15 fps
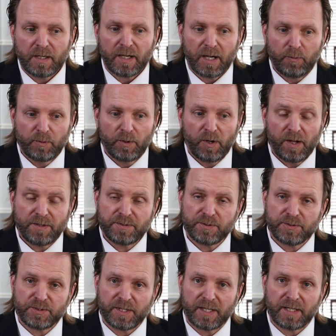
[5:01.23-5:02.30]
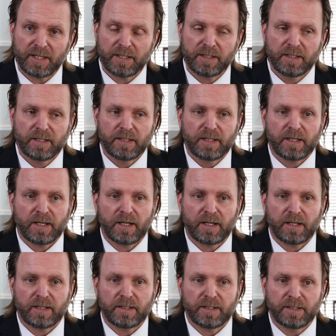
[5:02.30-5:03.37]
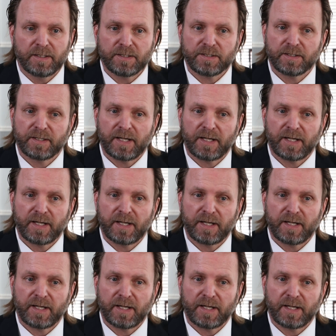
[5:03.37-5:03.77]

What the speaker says: I will also say It is a